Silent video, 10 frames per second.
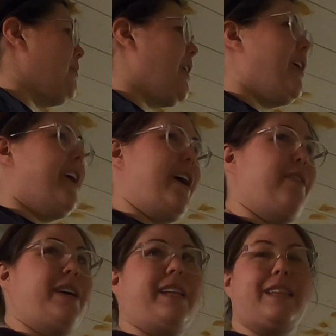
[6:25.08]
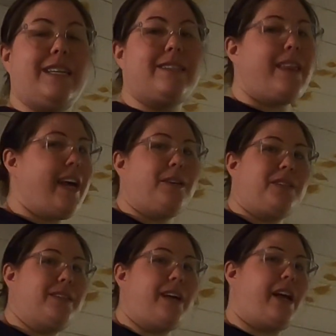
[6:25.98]
my eye out at least
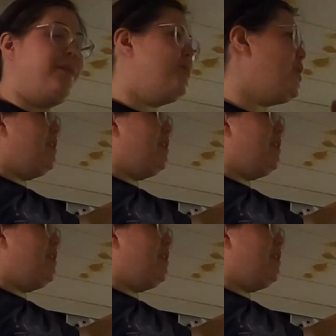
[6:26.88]
1,000 times.